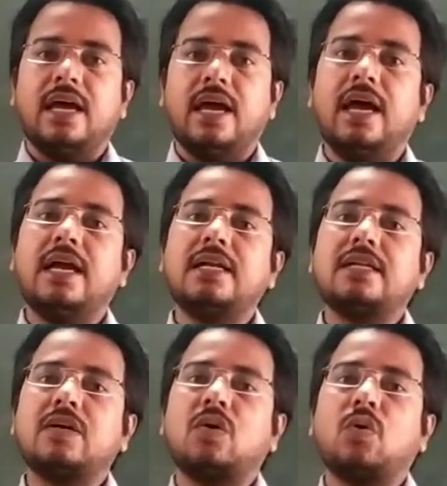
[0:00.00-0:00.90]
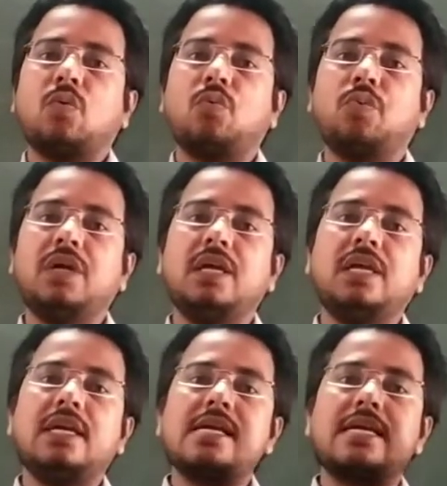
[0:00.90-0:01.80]
and
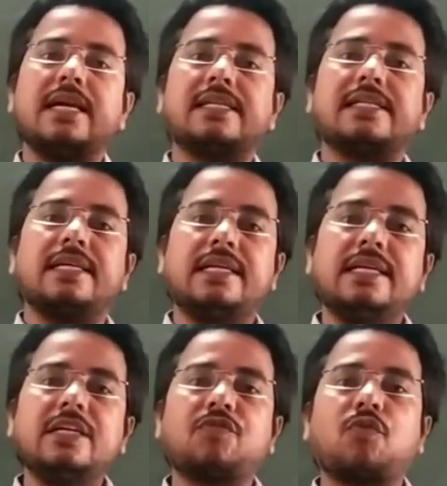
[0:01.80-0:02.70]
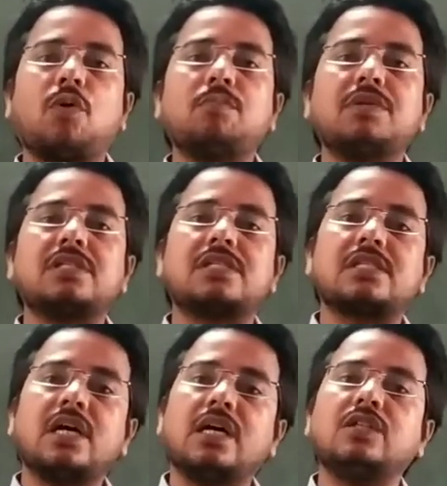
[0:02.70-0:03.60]
we get heat from the
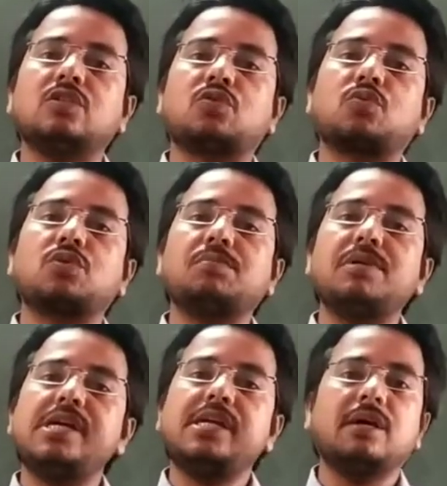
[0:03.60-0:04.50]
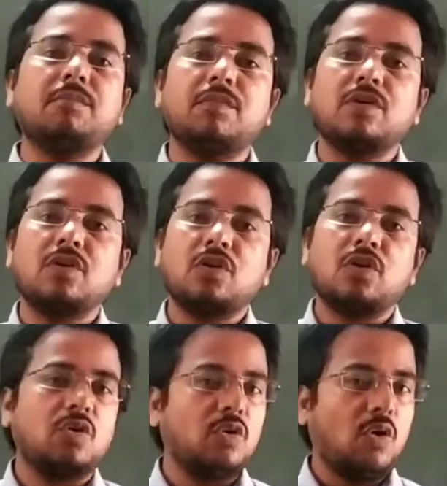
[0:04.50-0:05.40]
sun through the
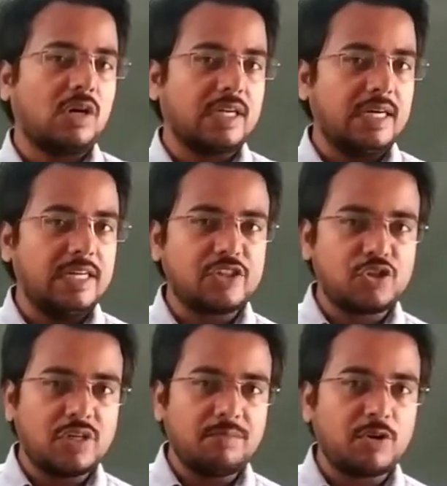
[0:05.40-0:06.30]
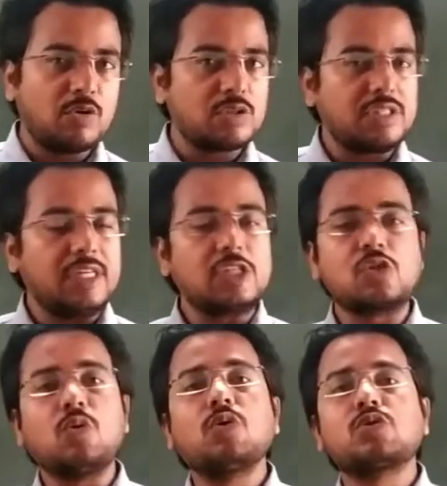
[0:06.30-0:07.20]
medium, not conduction because there
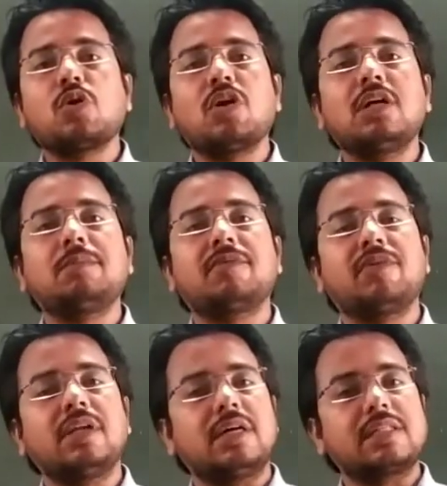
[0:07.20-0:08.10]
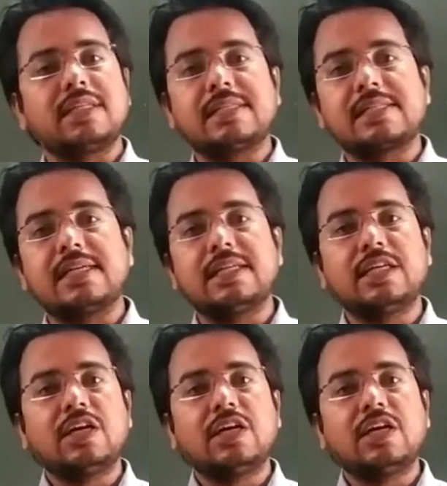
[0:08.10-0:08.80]
is no solid between earth and sun,